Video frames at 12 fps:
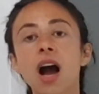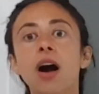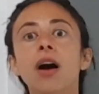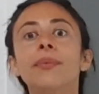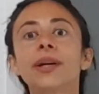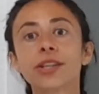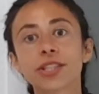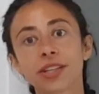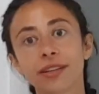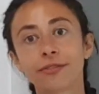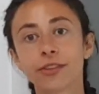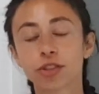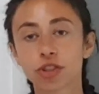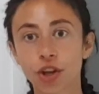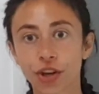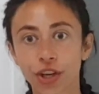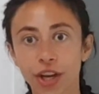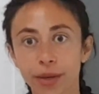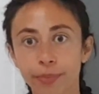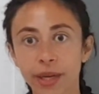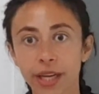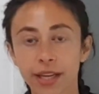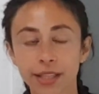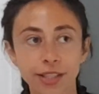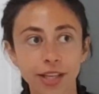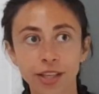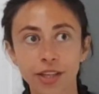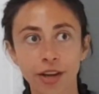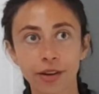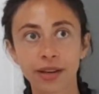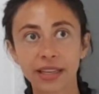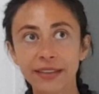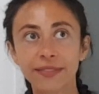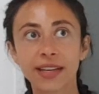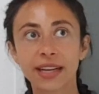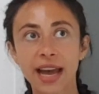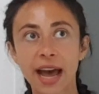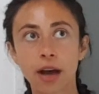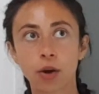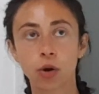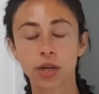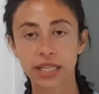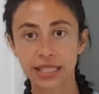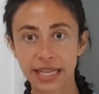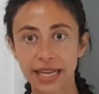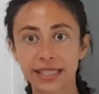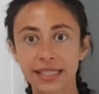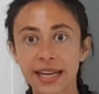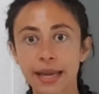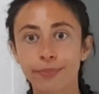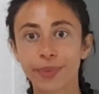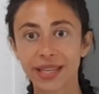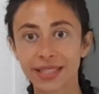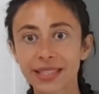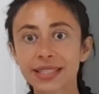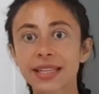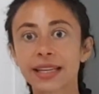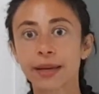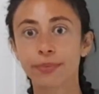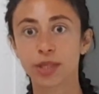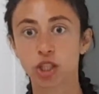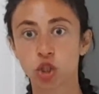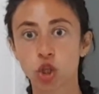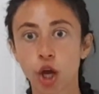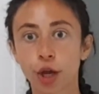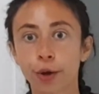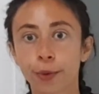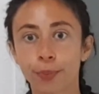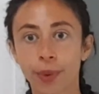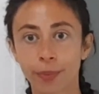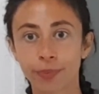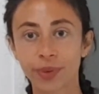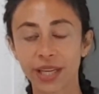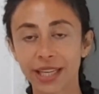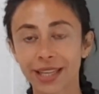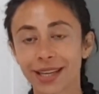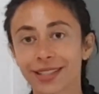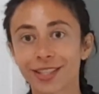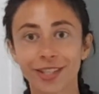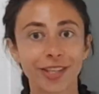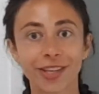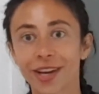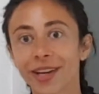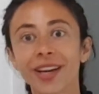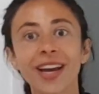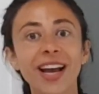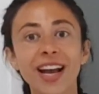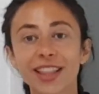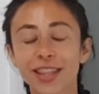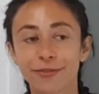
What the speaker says: Oh my gosh, and it feels so good because, even now on a day-to-day basis, it can be so bumpy. There's, the